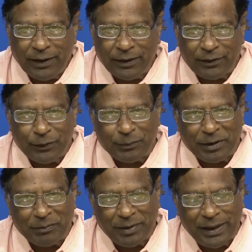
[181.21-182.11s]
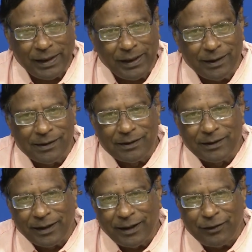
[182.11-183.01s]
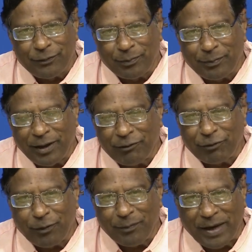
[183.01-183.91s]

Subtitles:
human being is made from